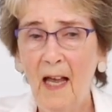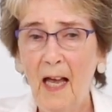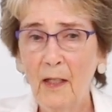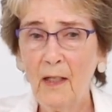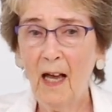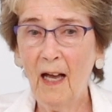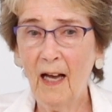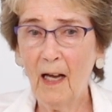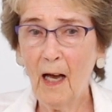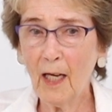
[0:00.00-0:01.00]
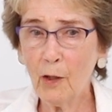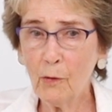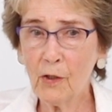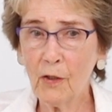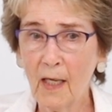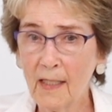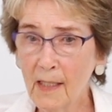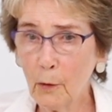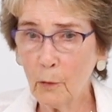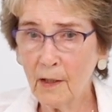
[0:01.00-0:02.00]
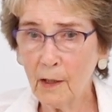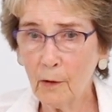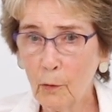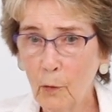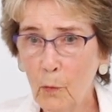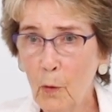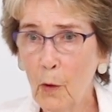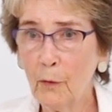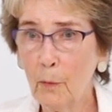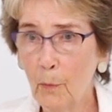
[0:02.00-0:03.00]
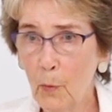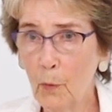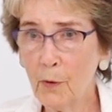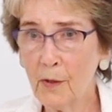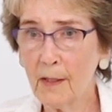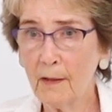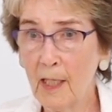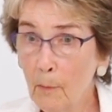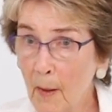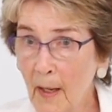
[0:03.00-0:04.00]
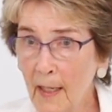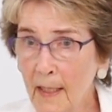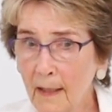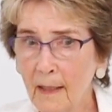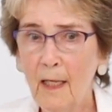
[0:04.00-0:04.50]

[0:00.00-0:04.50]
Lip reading: And I used to, as a little girl, go on the boats, take my bike,